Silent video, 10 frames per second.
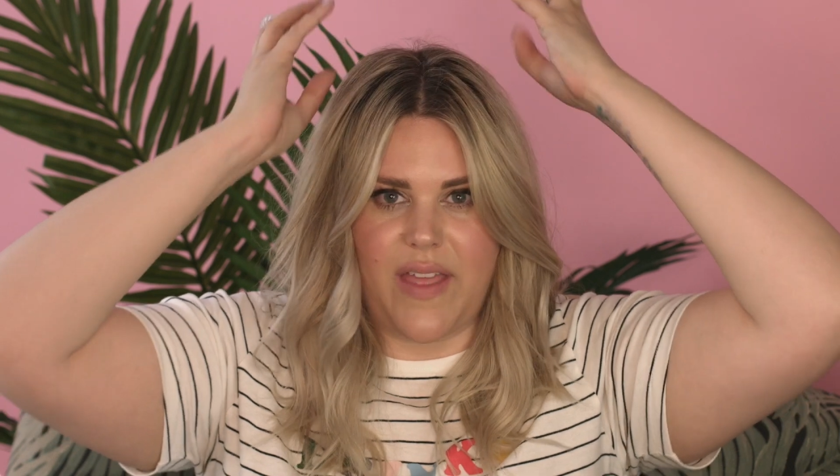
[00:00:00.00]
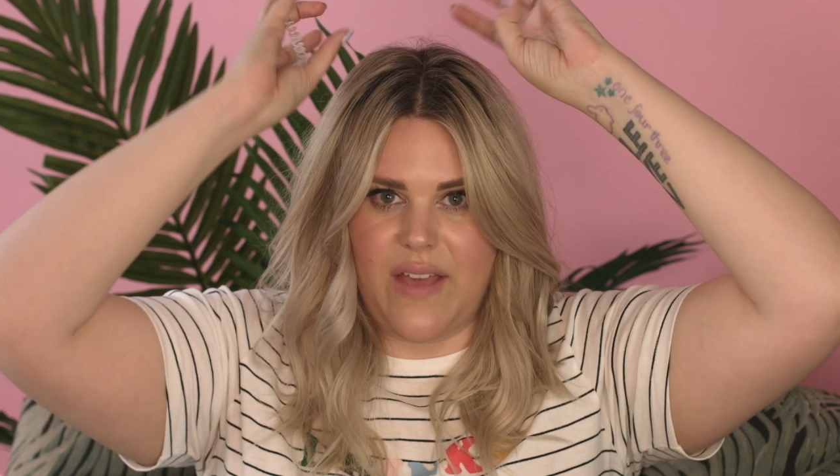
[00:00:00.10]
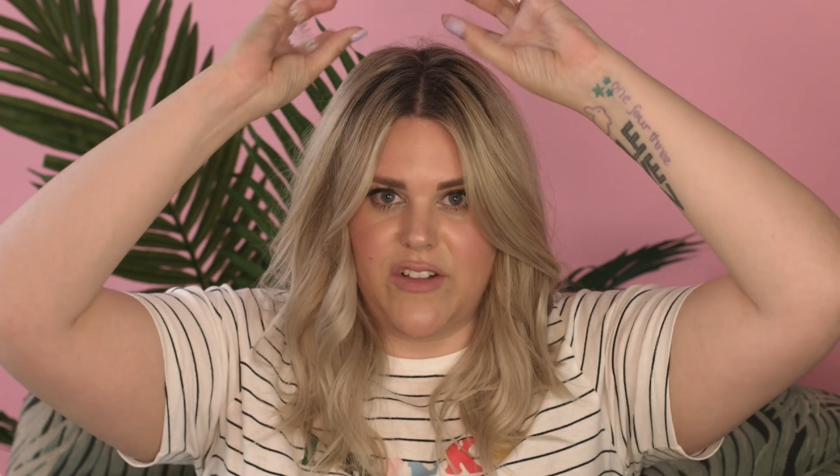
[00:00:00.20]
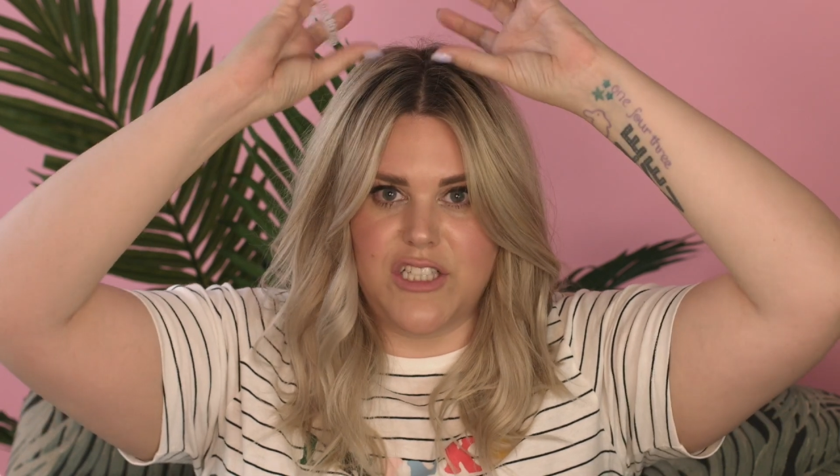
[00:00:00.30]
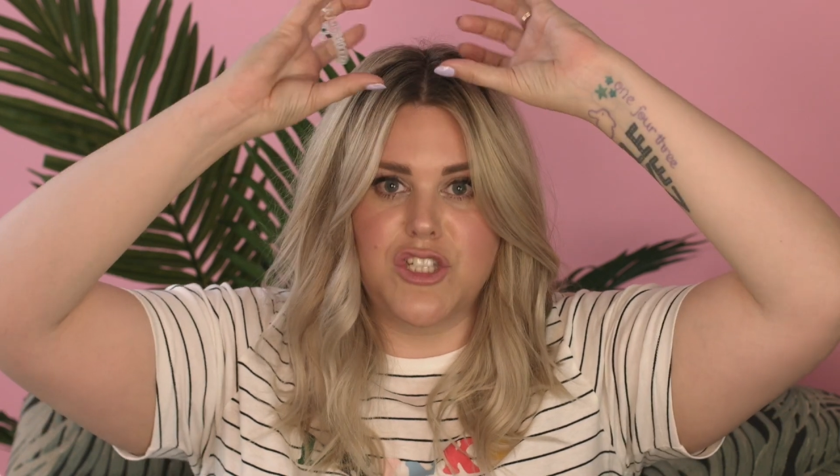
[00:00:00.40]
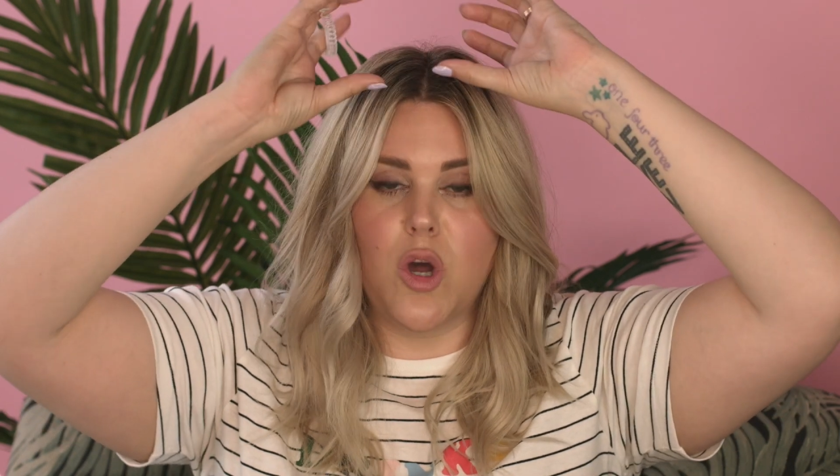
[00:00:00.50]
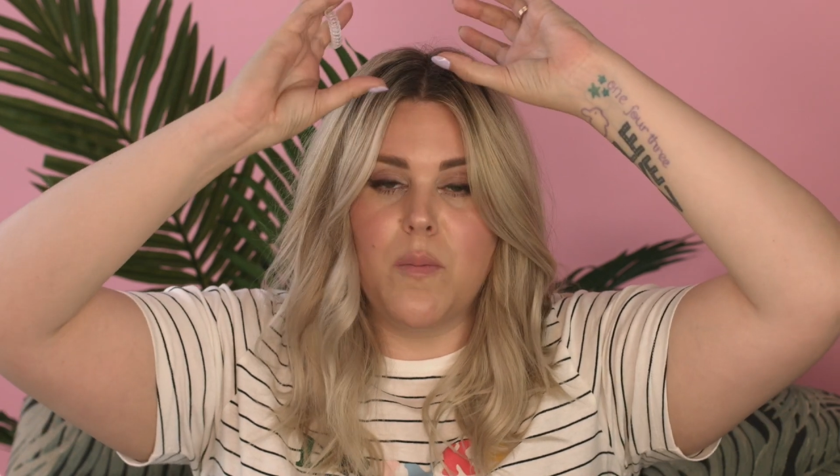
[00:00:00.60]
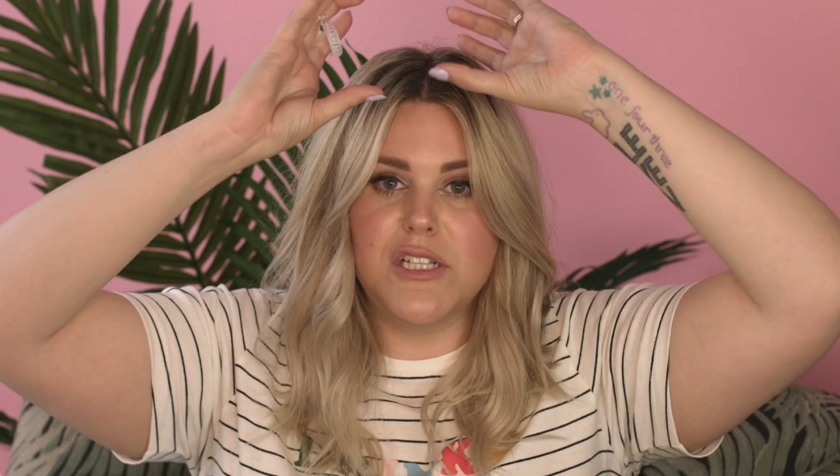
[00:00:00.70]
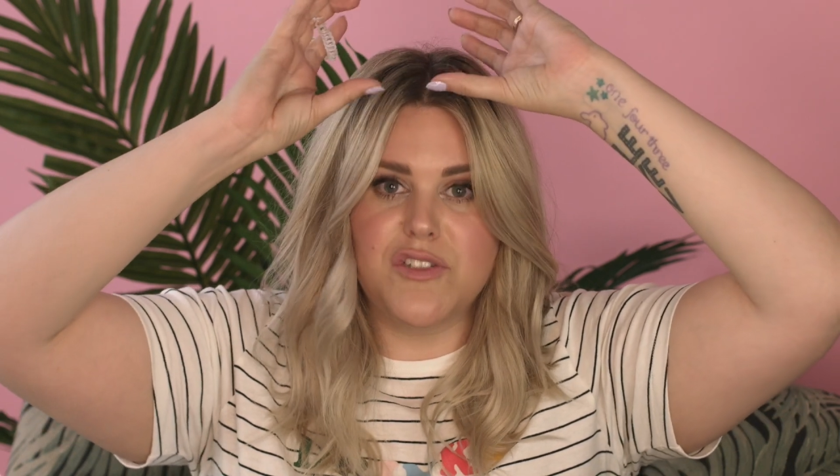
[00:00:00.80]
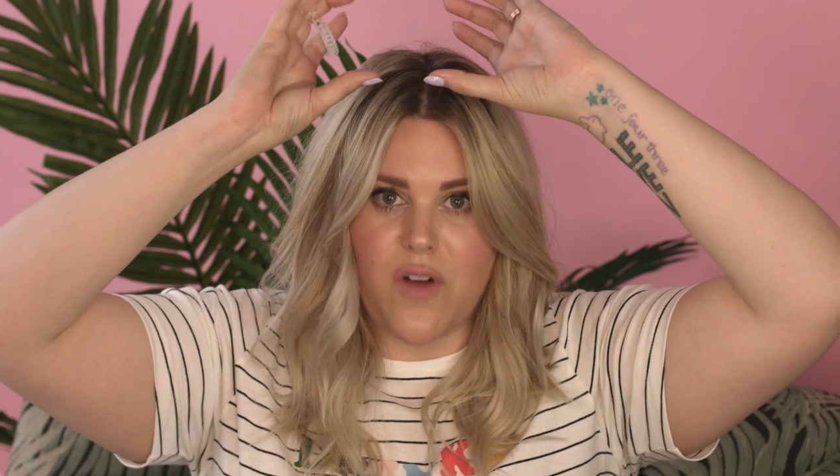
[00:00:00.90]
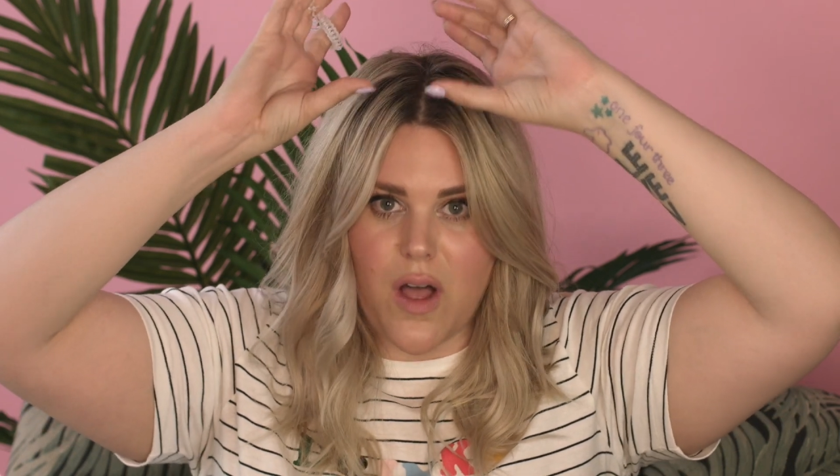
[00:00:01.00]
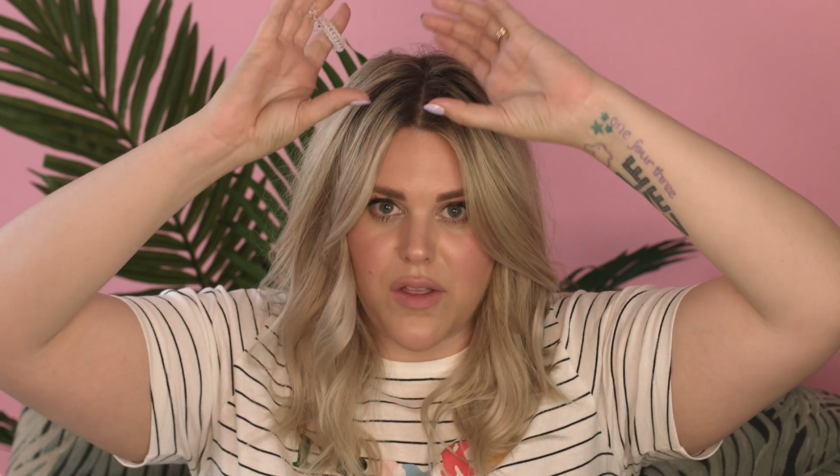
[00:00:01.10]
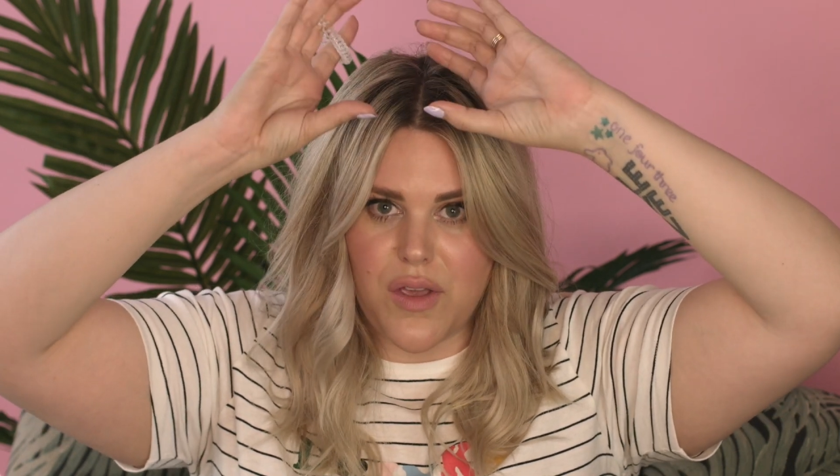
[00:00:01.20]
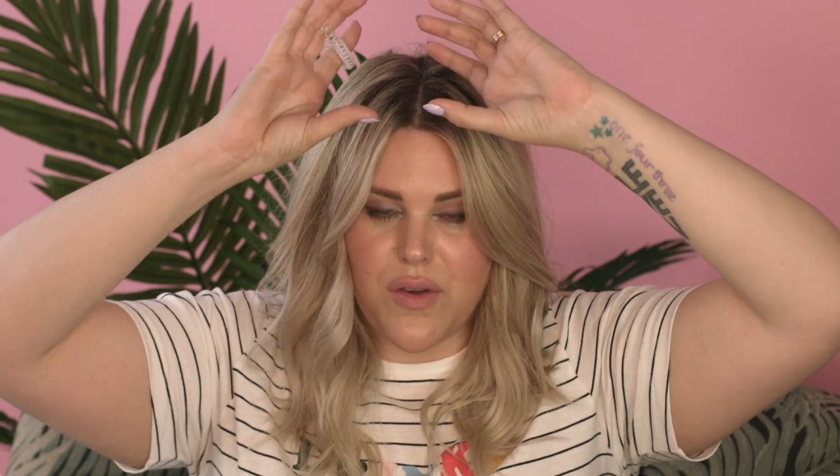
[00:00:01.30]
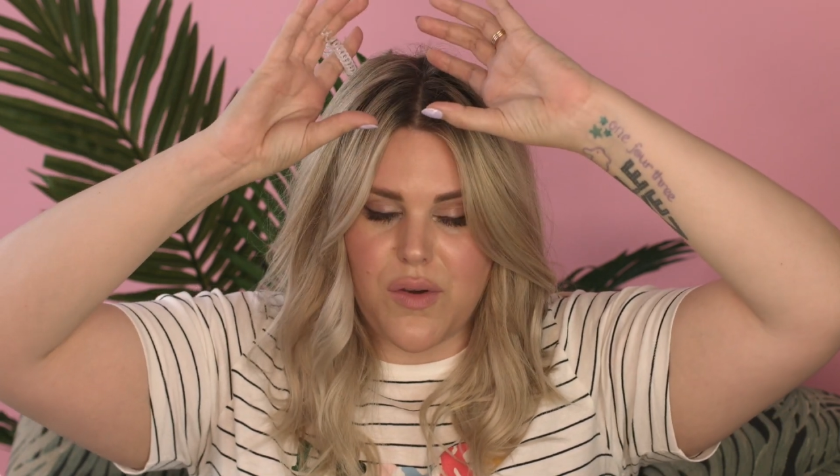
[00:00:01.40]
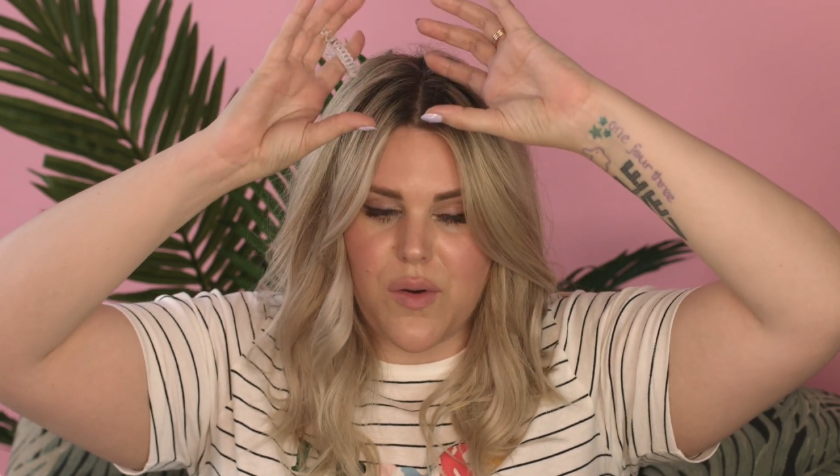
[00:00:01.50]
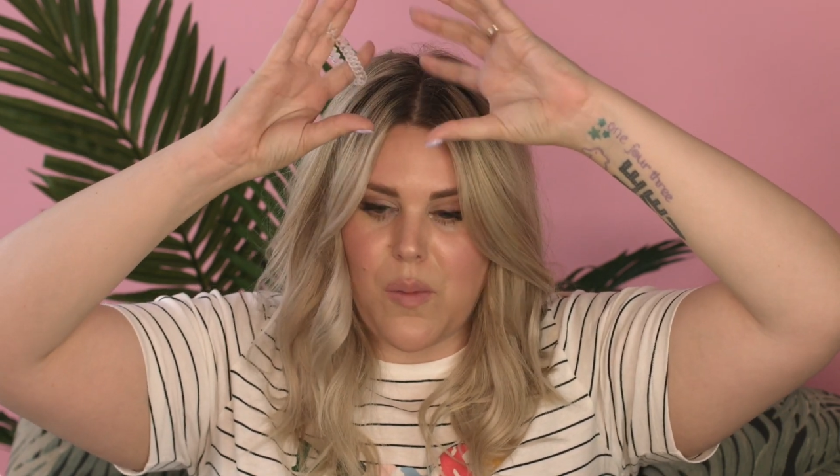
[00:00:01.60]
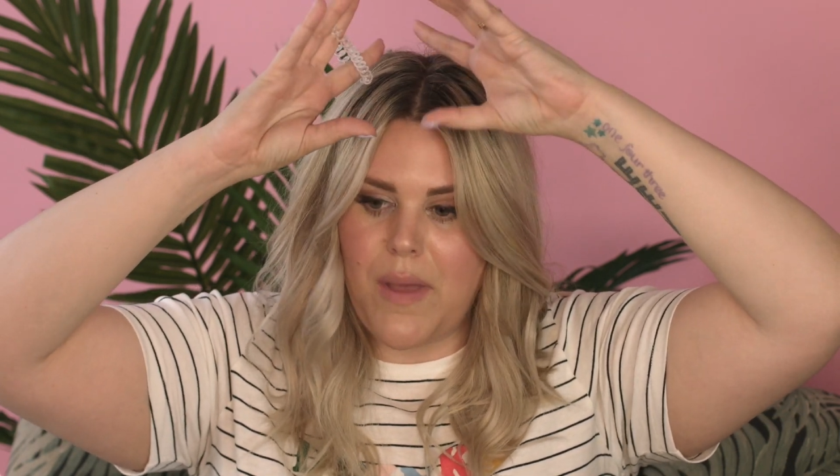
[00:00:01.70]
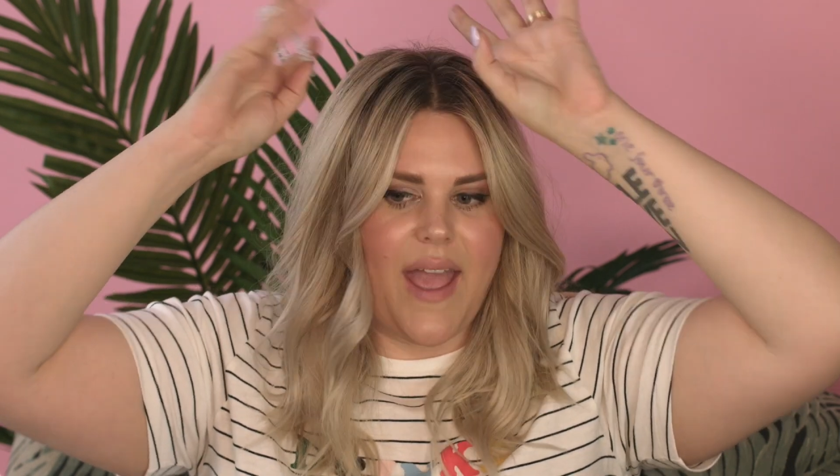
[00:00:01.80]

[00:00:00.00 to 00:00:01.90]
They give it so much volume,